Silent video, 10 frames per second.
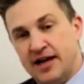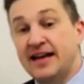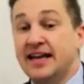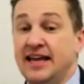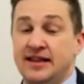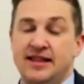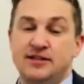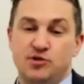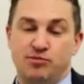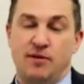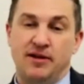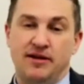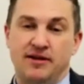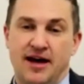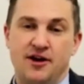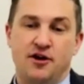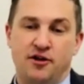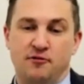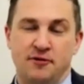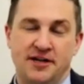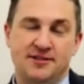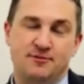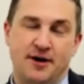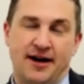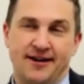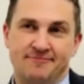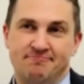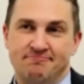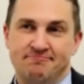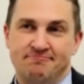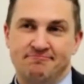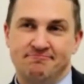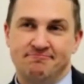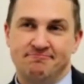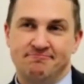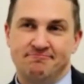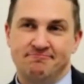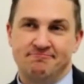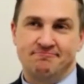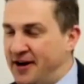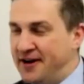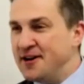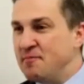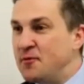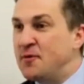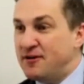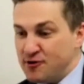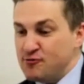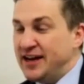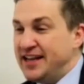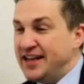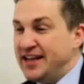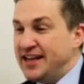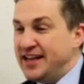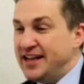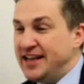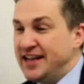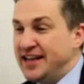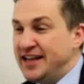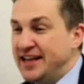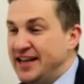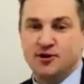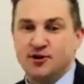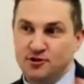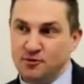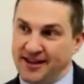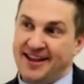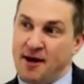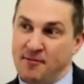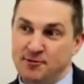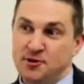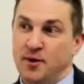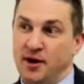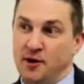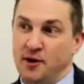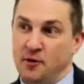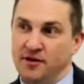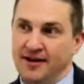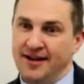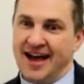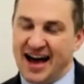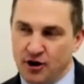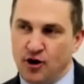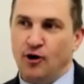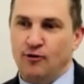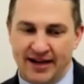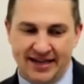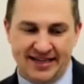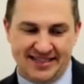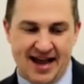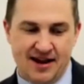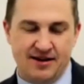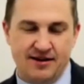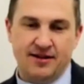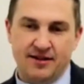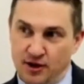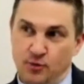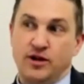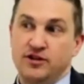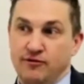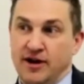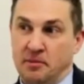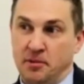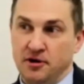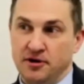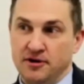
again, this was probably another reason why I don't know if you want to call me weird or not, but whenever reading that book at 17, but also by the time I was 21, yeah. I'd already decided that I wanted to write a book.